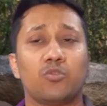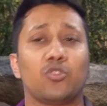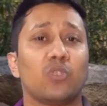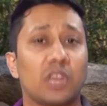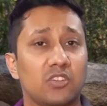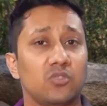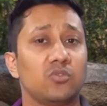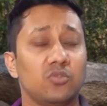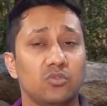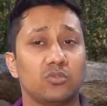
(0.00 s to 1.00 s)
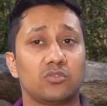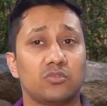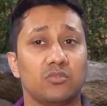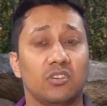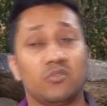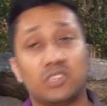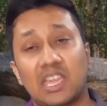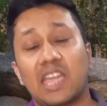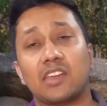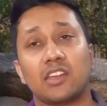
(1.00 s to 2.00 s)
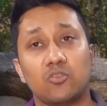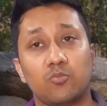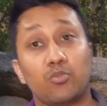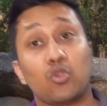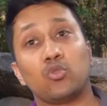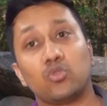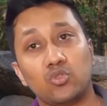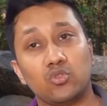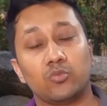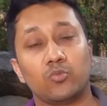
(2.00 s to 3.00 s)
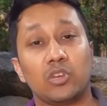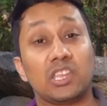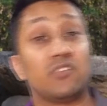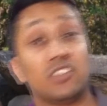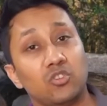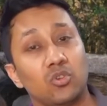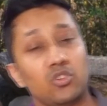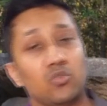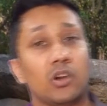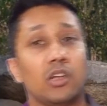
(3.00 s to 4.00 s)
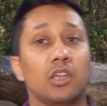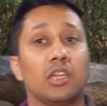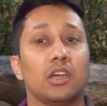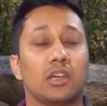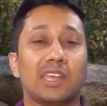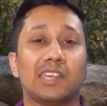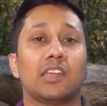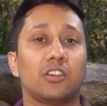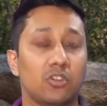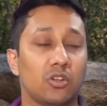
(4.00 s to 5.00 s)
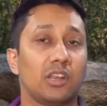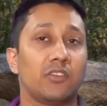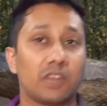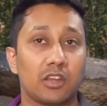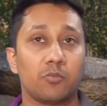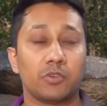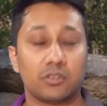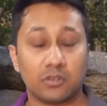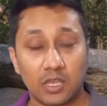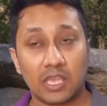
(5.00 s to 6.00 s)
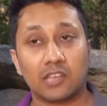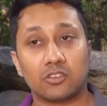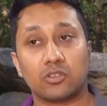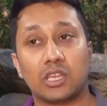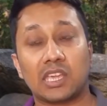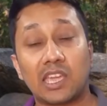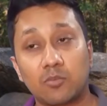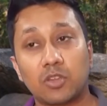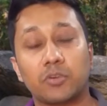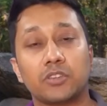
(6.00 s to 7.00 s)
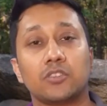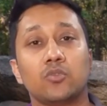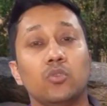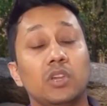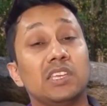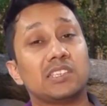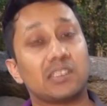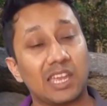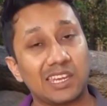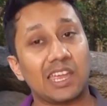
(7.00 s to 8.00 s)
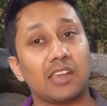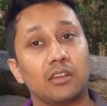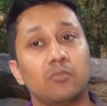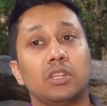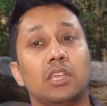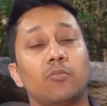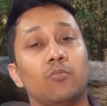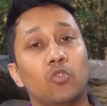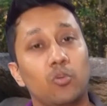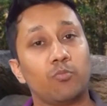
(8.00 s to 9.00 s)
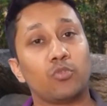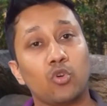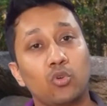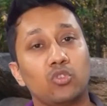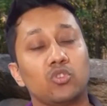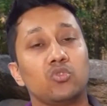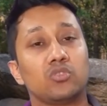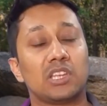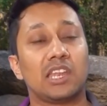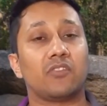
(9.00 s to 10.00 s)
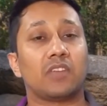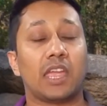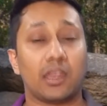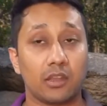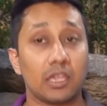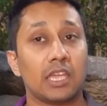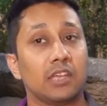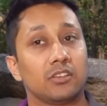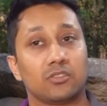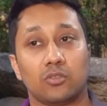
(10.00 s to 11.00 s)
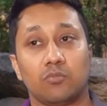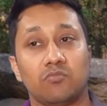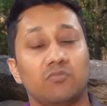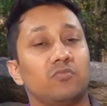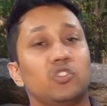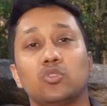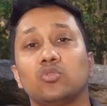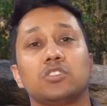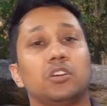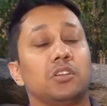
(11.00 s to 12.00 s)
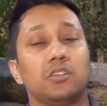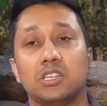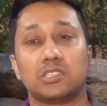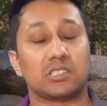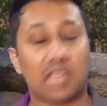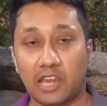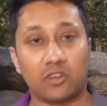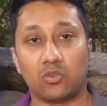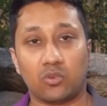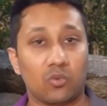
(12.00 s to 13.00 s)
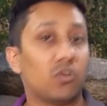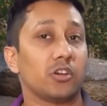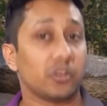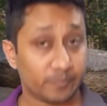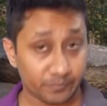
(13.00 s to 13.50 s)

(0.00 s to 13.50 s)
prone are you use, which hand are you prone to use more, even though you are a right-handed or a left-handed person. So there can be a person who is right-handed but they are more prone to use the left hand. So due to certain reason, I don't know what.